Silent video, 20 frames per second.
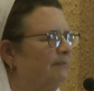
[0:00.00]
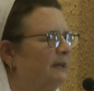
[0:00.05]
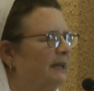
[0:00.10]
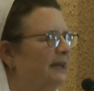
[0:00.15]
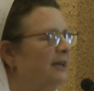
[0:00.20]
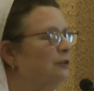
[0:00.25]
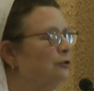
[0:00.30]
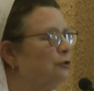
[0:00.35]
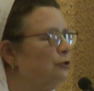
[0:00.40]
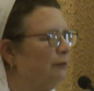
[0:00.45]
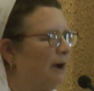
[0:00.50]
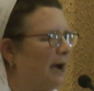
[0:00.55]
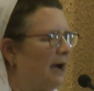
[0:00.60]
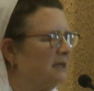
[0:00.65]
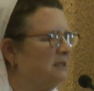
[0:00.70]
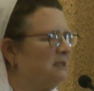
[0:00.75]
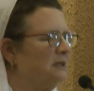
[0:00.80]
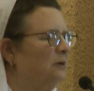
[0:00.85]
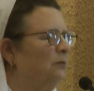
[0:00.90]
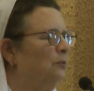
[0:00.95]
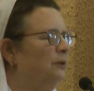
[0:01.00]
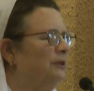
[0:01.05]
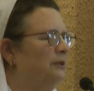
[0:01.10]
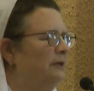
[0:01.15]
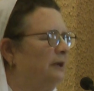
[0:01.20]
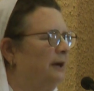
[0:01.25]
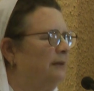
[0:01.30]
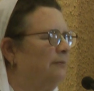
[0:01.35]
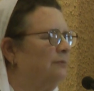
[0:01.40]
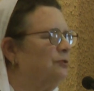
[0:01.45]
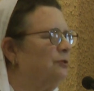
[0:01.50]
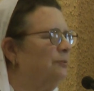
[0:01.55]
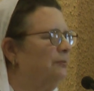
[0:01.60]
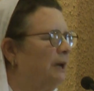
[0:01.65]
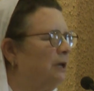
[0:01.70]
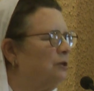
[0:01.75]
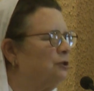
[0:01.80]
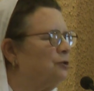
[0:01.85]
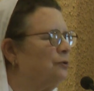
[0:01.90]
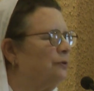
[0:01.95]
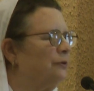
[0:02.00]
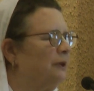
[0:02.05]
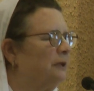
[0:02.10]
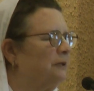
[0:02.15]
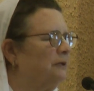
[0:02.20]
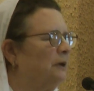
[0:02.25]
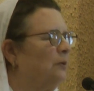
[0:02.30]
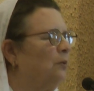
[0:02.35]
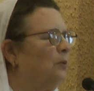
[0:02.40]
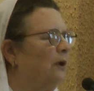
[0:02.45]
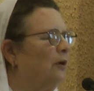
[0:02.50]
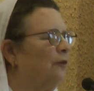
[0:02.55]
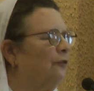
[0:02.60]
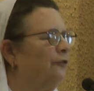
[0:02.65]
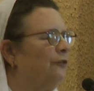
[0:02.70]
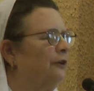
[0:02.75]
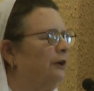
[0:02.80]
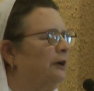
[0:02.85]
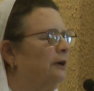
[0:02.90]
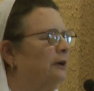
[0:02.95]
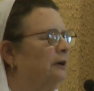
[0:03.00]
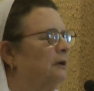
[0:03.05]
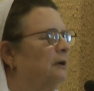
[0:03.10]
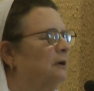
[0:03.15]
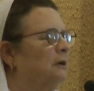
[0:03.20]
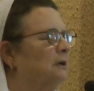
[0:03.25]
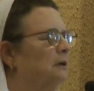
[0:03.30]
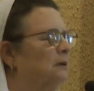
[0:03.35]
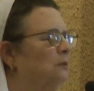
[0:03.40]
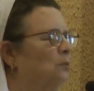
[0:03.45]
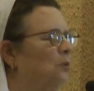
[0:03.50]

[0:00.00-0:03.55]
interacting with them to make sure that their welfare